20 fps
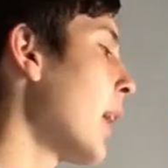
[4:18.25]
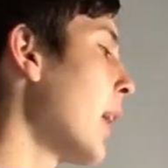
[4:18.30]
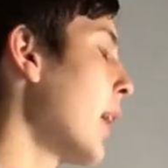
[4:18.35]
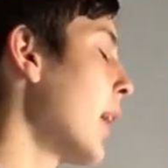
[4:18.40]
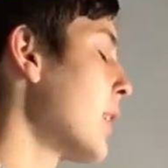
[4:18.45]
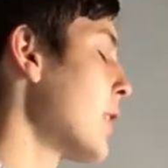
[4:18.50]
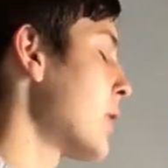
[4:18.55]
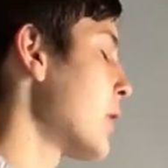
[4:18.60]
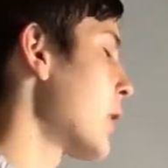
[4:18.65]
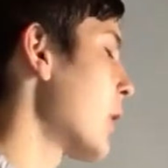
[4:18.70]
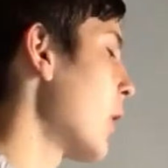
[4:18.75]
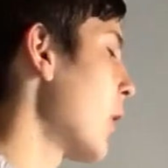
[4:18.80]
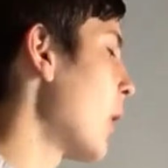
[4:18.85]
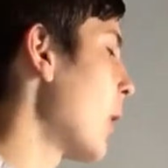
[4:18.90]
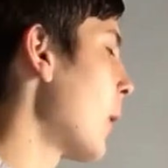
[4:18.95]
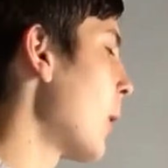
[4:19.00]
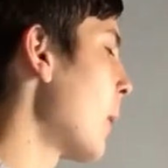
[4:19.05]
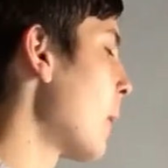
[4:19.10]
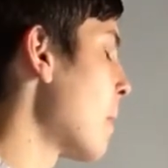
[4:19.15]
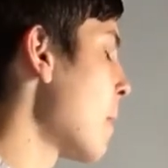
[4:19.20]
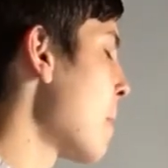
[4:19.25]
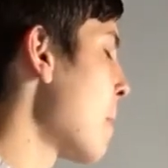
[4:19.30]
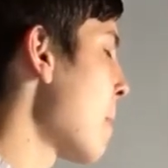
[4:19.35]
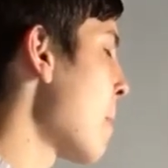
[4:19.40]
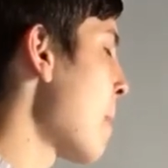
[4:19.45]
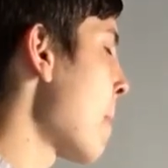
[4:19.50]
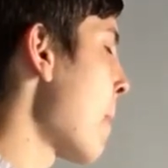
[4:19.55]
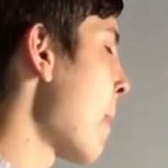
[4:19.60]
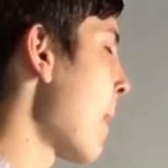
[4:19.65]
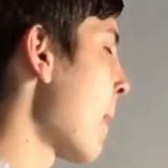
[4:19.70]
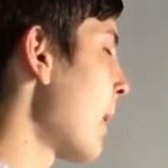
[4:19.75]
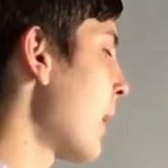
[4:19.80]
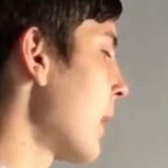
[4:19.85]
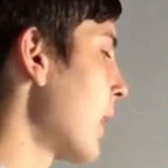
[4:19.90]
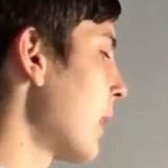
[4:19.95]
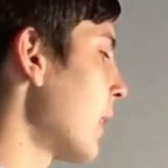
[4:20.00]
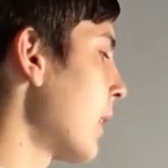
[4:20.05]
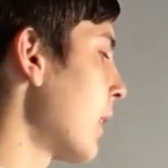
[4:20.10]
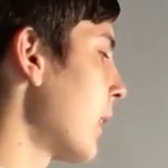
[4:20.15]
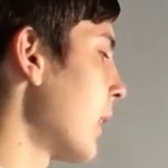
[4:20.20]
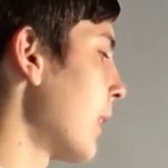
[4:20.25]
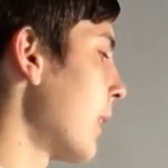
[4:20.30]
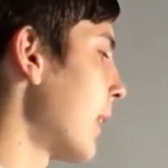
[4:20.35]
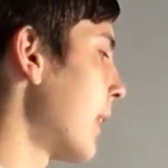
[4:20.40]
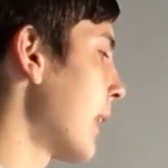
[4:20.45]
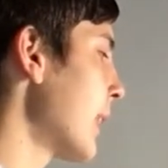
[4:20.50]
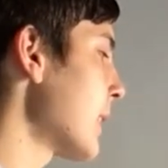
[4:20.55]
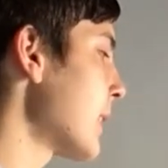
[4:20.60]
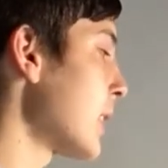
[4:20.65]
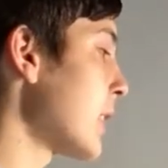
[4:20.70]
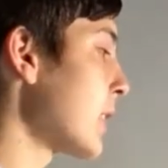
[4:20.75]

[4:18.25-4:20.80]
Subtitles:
And so this